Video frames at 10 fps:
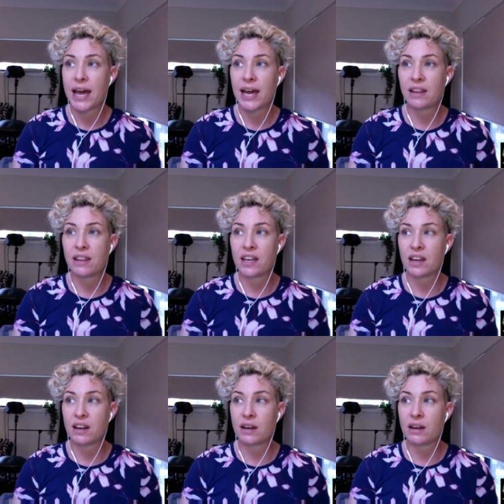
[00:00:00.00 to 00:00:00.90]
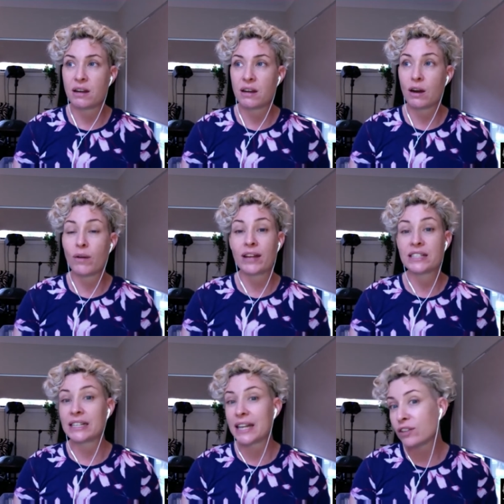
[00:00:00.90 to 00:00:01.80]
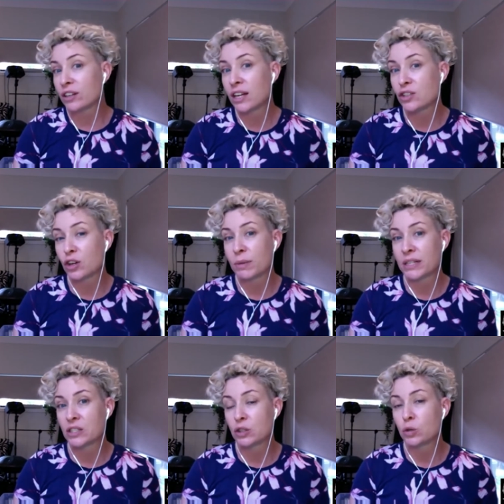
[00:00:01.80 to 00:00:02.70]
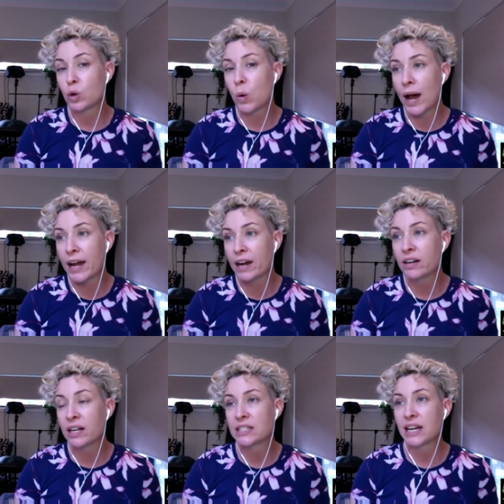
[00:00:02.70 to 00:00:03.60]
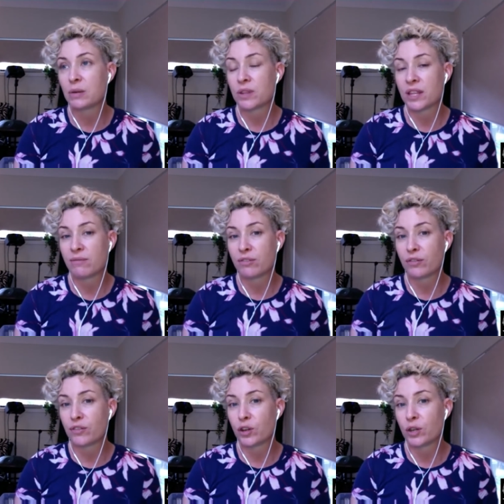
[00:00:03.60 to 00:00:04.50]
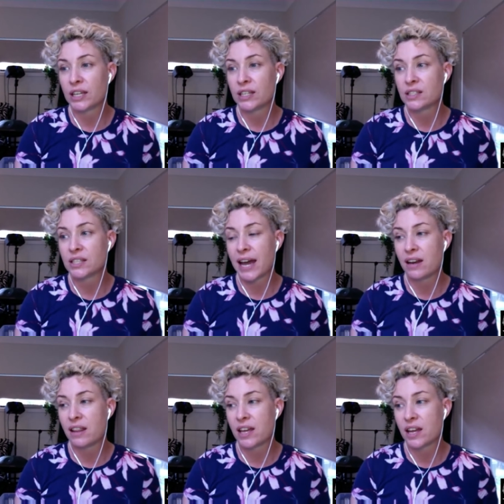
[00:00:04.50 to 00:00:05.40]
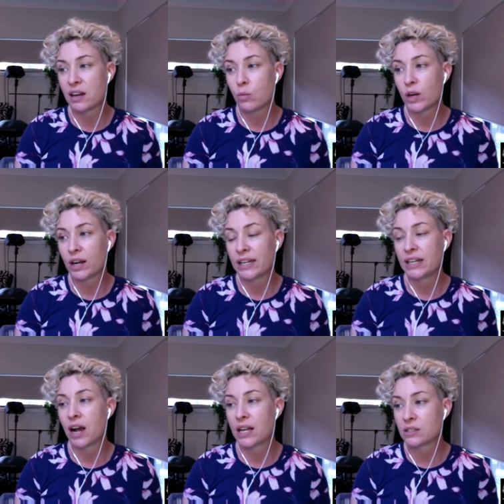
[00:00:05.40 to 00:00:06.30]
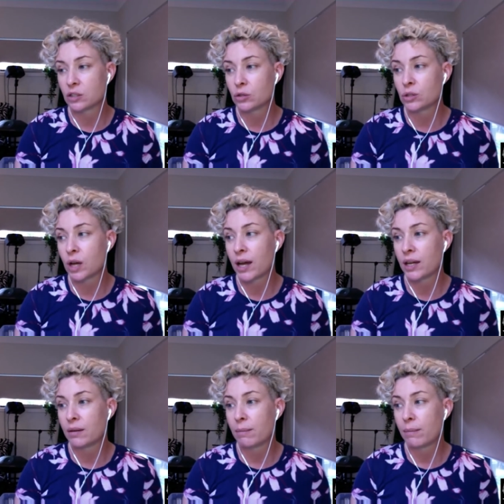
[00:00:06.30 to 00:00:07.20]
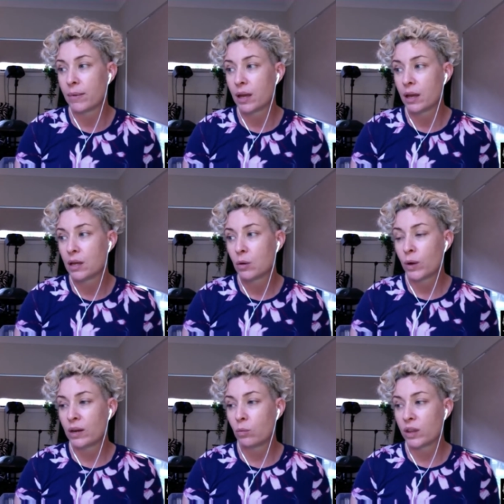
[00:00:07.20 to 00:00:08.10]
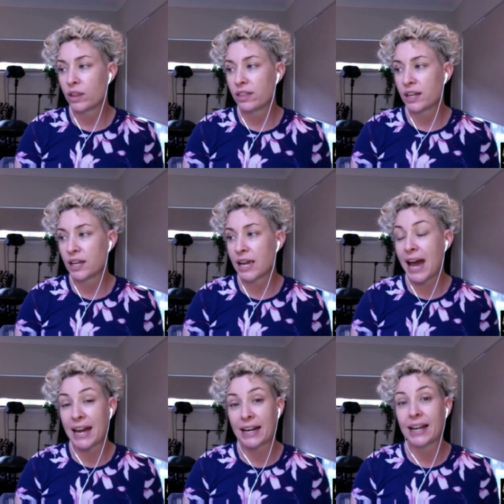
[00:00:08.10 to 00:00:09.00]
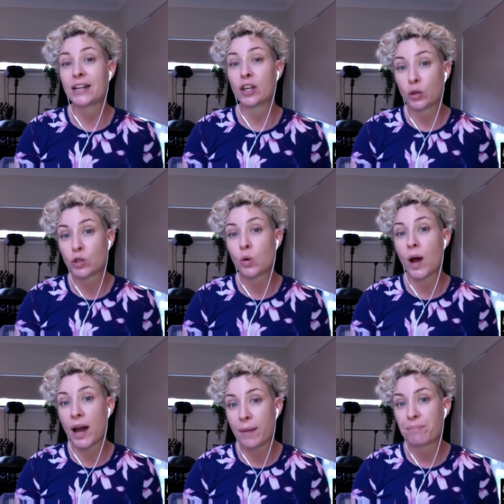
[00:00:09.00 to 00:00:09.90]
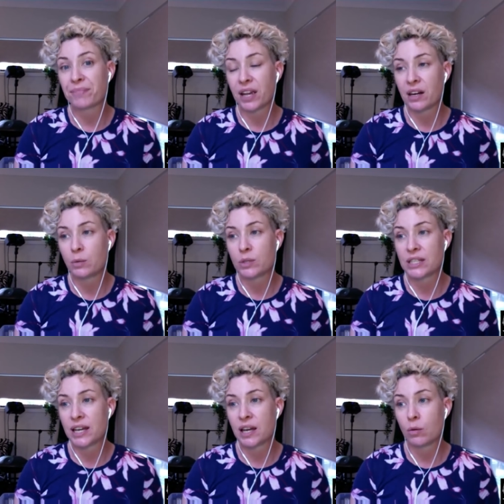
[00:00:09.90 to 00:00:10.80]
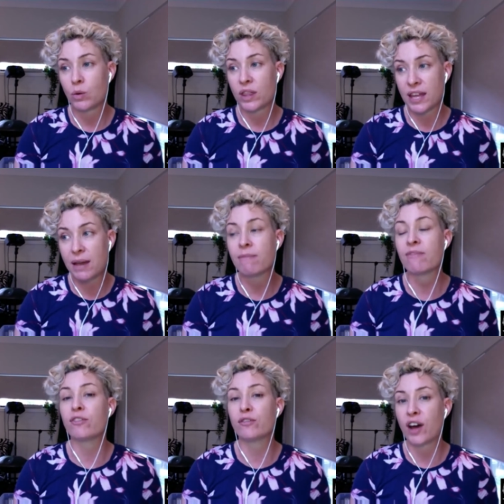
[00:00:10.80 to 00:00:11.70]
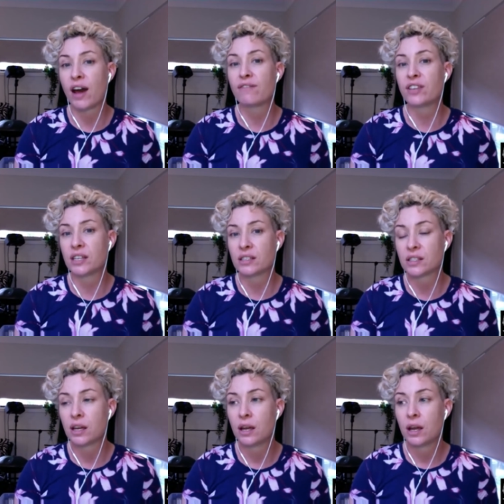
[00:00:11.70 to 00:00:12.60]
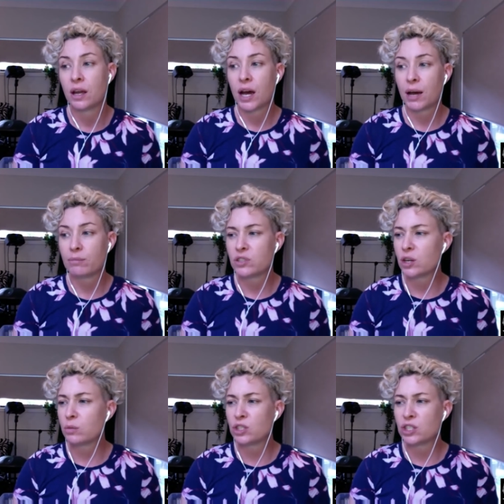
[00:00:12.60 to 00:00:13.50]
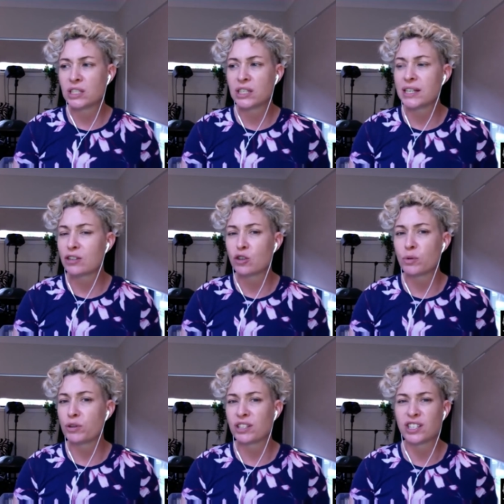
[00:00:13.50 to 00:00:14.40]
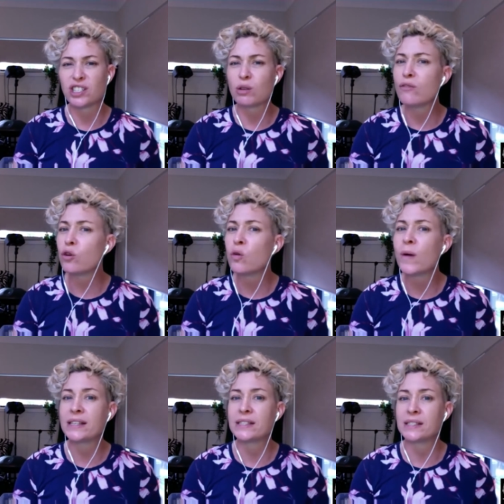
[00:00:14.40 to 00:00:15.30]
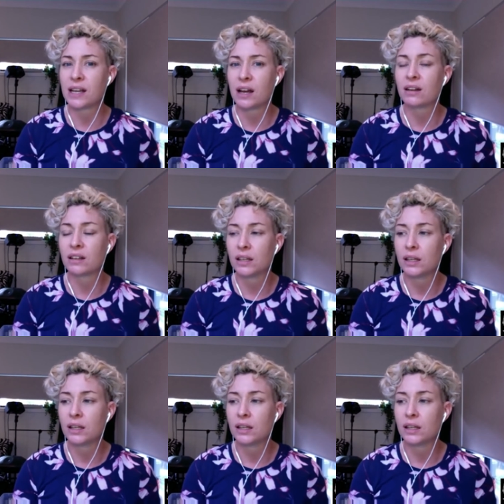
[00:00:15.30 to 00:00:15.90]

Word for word: and then around eleven I joined my school choir and I stayed with them for a few years, and then when I hit high school I went with the Adelaide Girls Choir and I was there with them for five years. Um, so it was just a natural progression. So I've always sung,